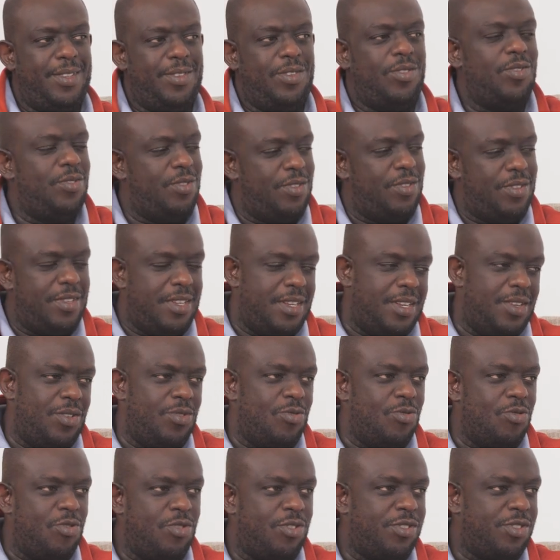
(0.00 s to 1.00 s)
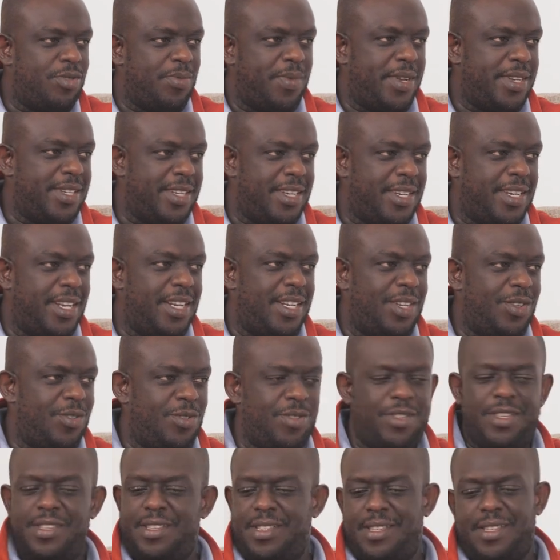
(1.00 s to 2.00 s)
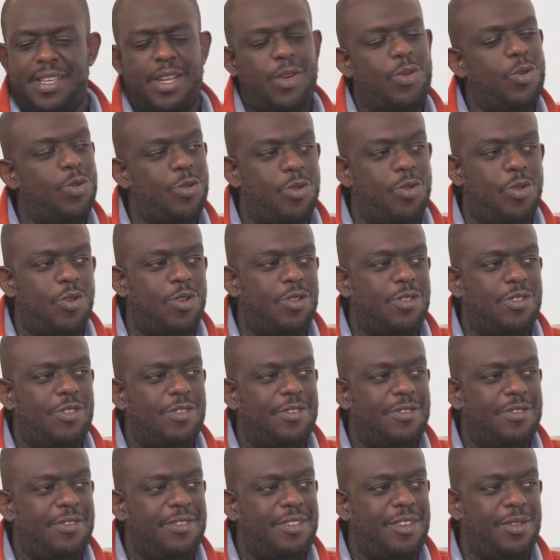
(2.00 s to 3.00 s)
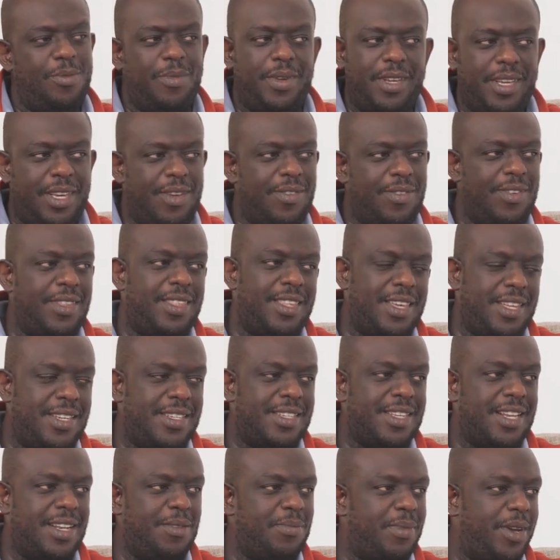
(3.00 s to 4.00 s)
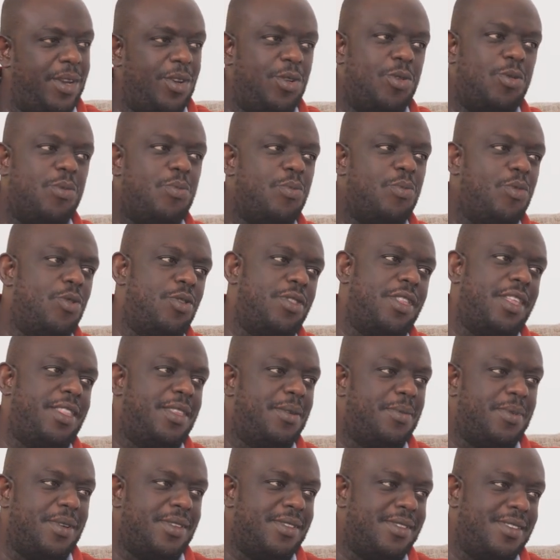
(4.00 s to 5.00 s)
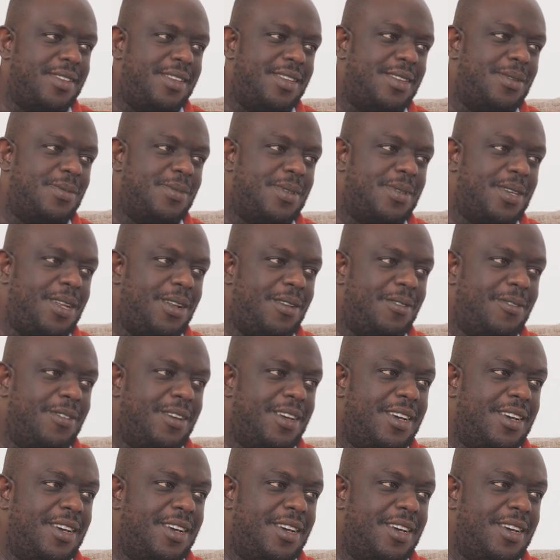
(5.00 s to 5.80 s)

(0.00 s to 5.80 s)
So you see, you automatically know this is a no-go. You've been given the intel by no more than the president himself.